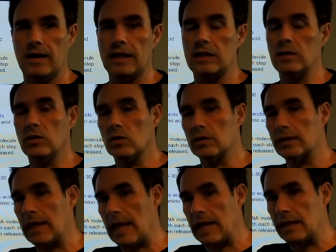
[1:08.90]
It
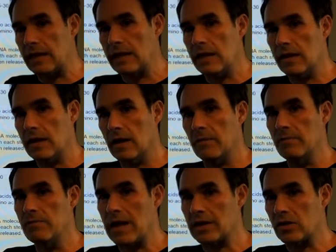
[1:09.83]
looks at the
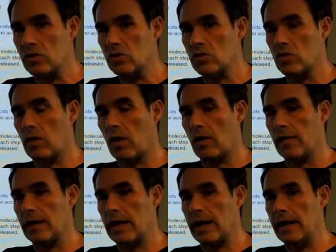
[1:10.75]
messenger
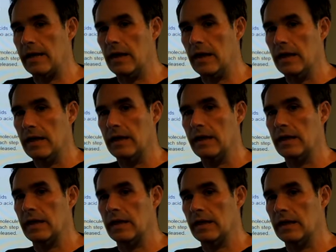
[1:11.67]
RNA
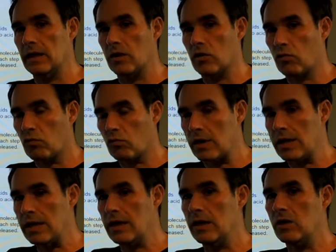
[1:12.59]
in
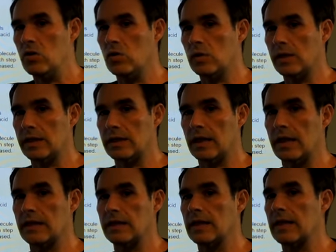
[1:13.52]
3
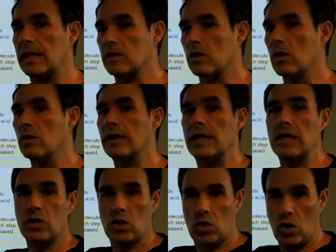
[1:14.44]
nucleotides, and that's called
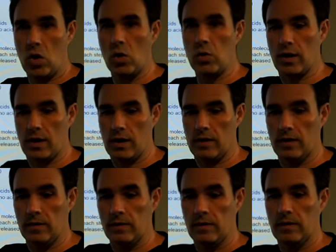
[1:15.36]
a codon.
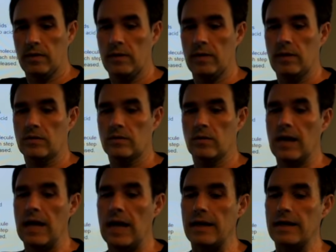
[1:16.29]
So
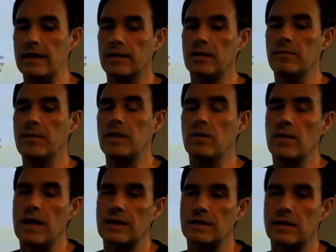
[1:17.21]
adding an
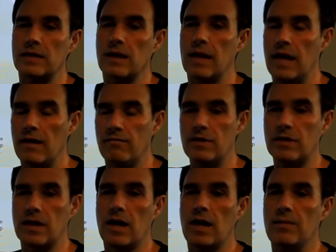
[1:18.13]
amino acid every
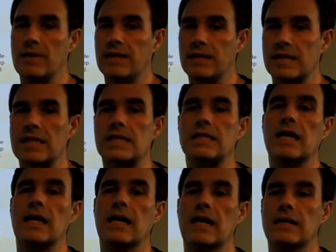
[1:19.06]
time it
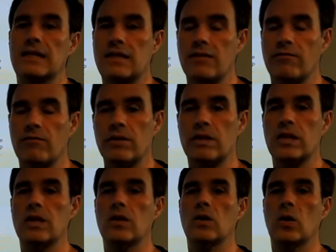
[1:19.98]
sees a different
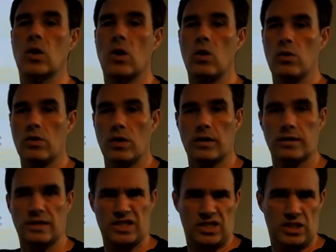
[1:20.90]
codon,
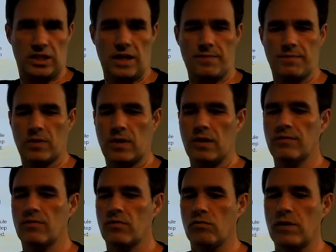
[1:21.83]
the step
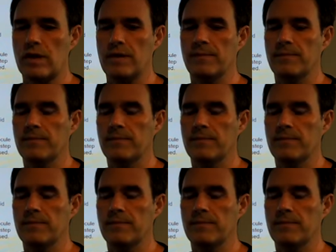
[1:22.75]
of 3,